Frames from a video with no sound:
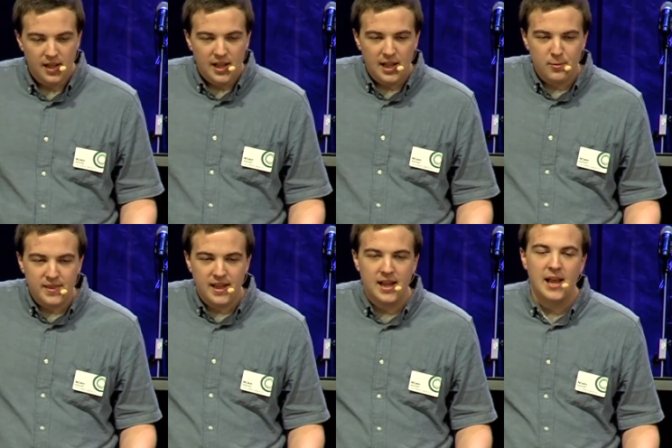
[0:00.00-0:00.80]
And when
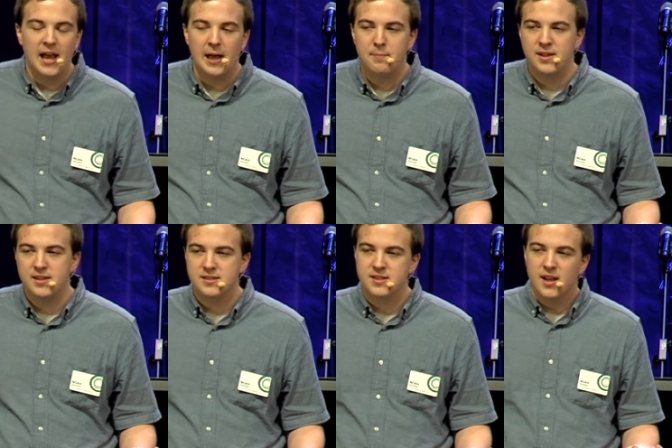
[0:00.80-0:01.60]
that
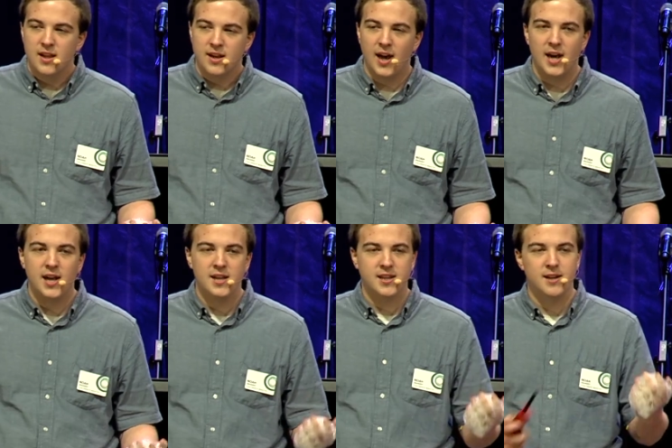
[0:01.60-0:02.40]
happens,
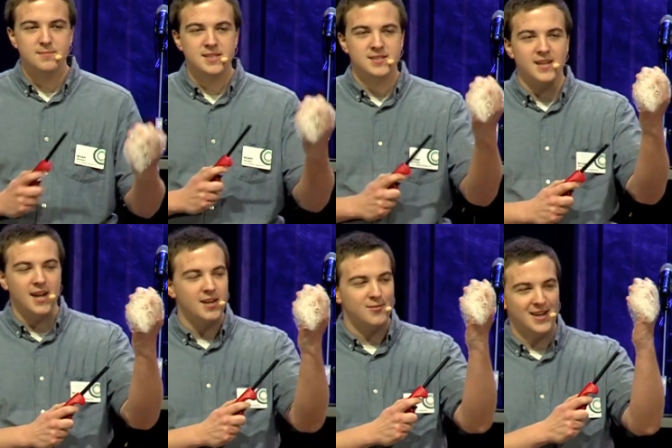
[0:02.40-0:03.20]
God comes
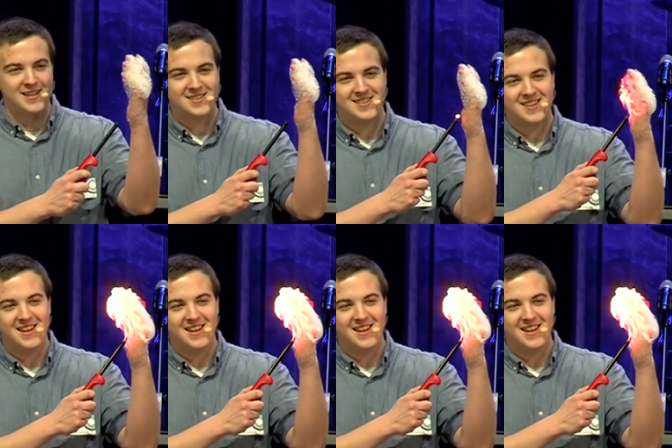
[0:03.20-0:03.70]
inside of us